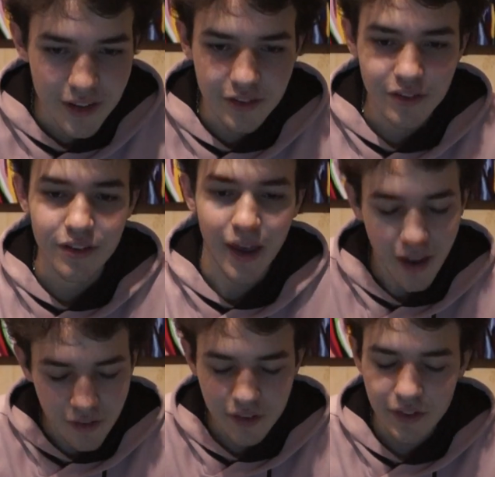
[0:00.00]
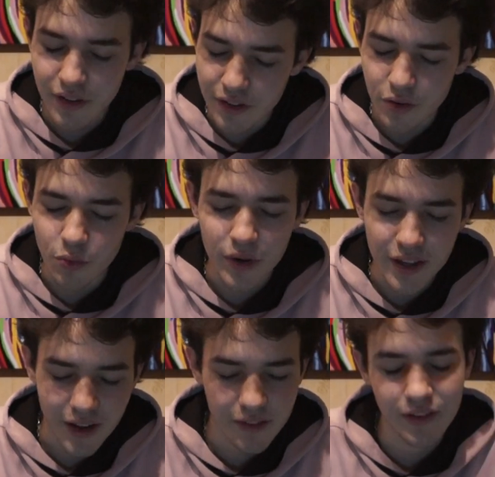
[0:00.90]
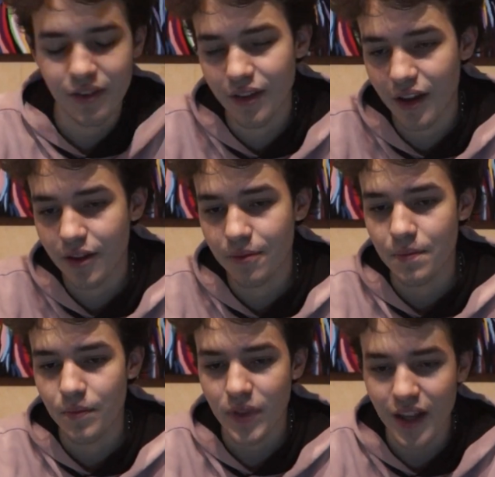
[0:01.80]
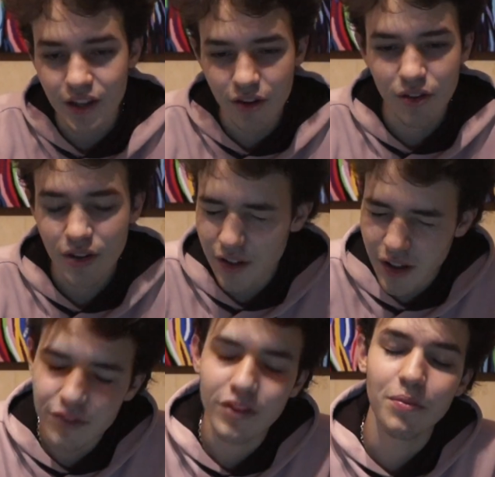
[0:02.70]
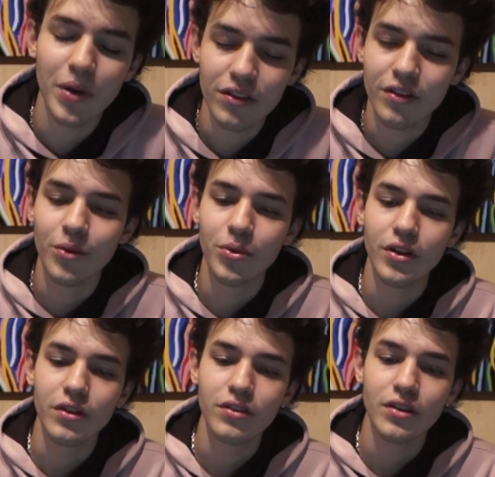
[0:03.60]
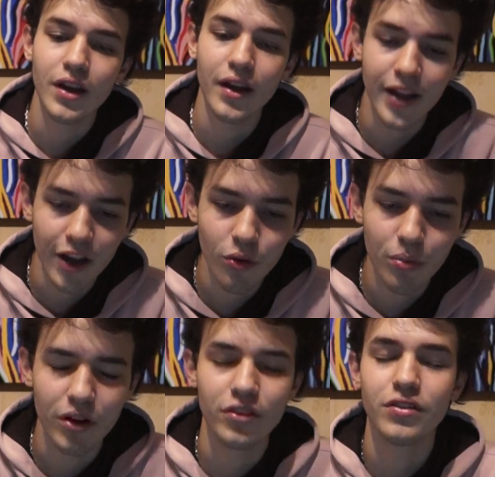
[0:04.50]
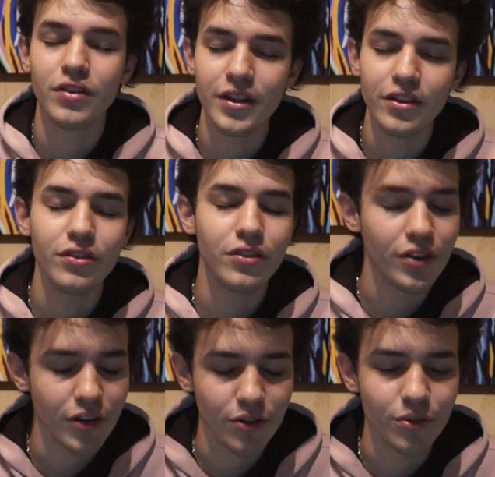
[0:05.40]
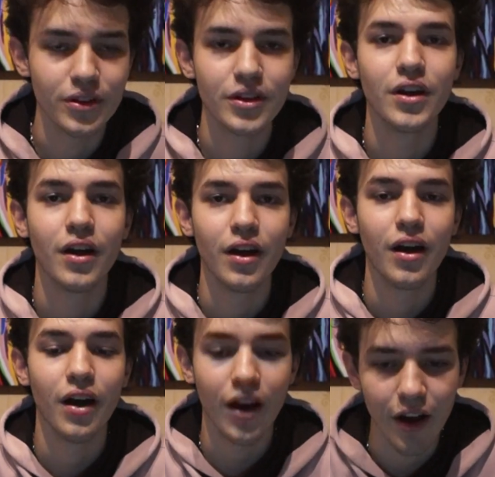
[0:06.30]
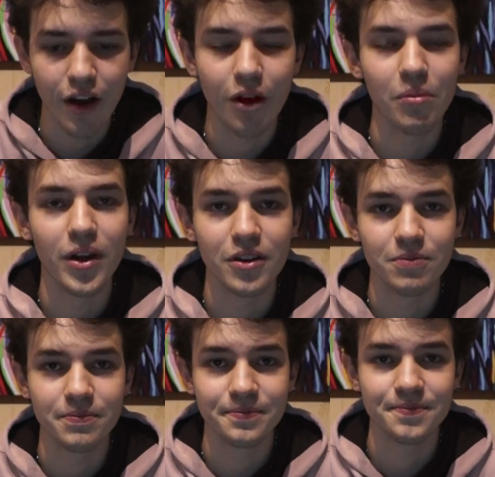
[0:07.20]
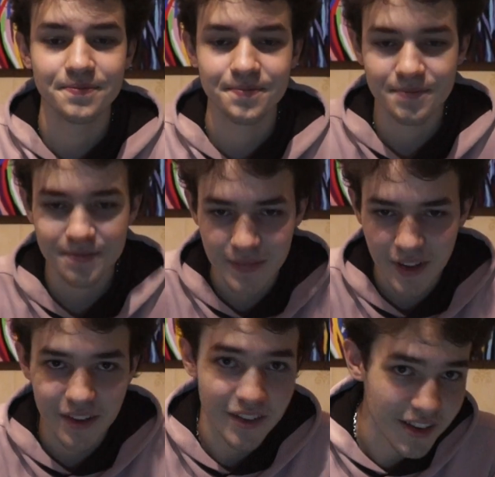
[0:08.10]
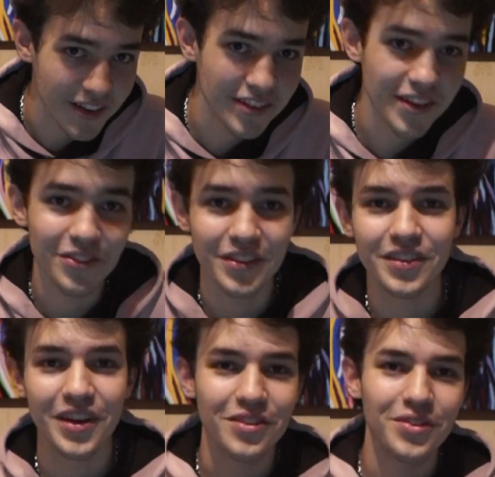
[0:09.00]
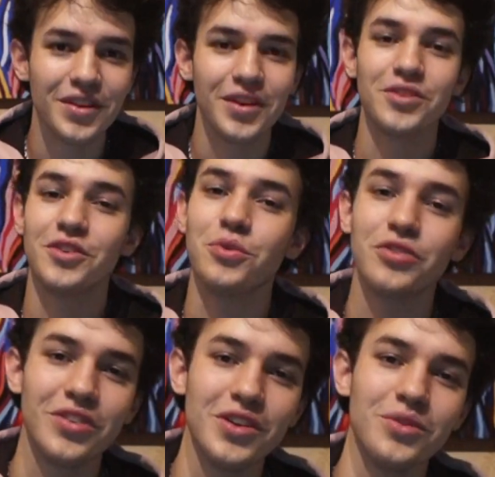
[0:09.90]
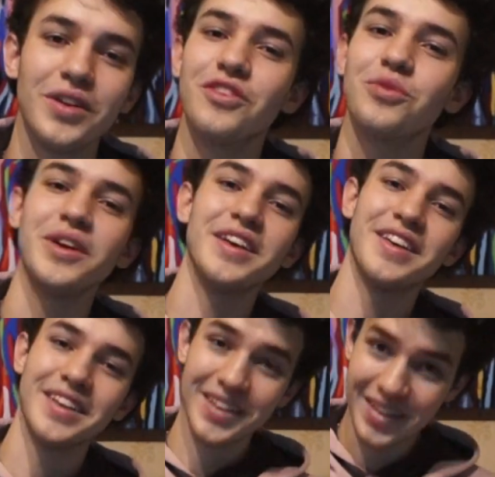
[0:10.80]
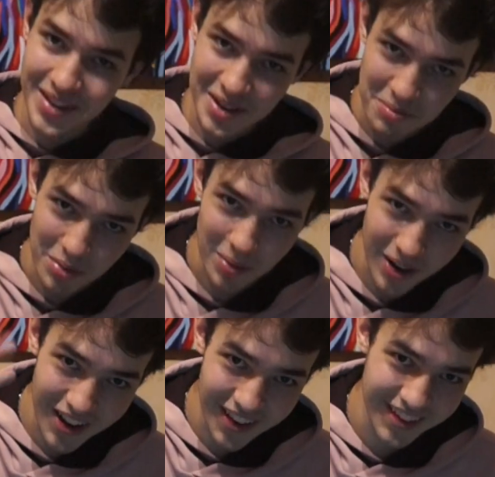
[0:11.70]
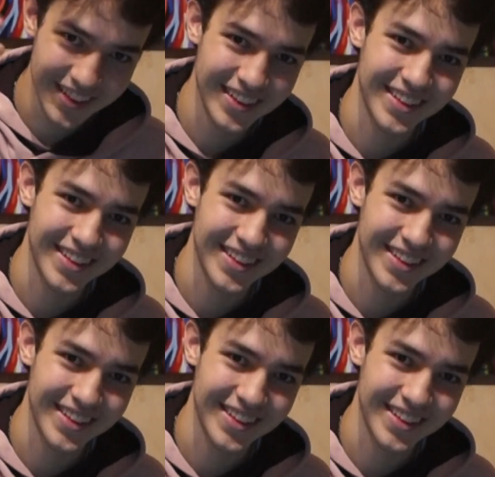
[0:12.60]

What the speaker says: listen to everything that we have to say. Thank you that you love to spend time with us, and help us to listen to you. Amen. That's it for today's video, so we'll see you next week. Bye-bye.